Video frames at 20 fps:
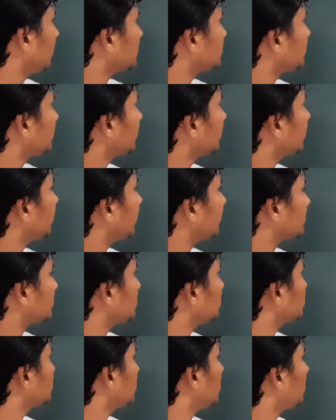has taken an
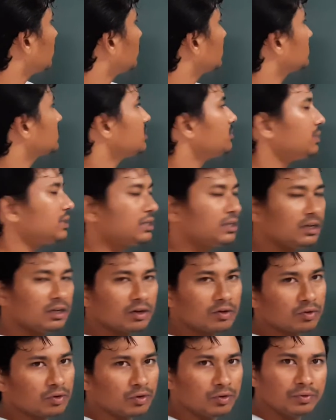exclusive lock on C, but till
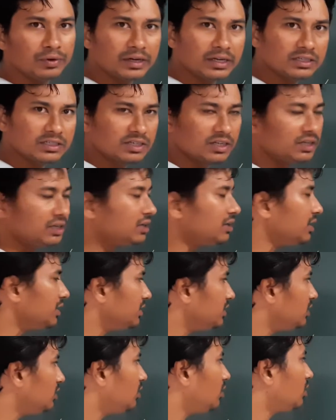now no one has taken
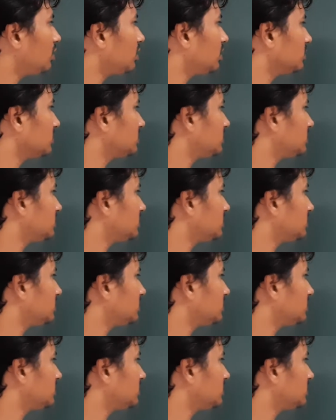any lock on